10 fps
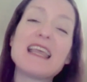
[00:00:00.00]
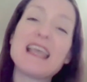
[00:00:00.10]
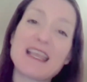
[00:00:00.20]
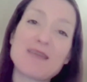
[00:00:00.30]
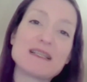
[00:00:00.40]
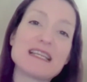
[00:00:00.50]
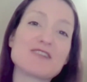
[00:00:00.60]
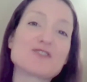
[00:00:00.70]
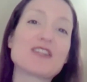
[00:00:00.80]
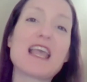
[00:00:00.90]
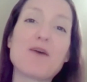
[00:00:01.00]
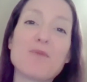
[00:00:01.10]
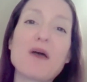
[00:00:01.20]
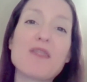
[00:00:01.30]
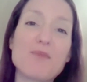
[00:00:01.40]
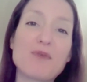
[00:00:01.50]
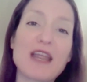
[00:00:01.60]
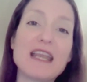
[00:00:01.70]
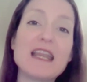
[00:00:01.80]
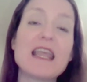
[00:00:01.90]
it can potentially help the
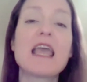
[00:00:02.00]
brain.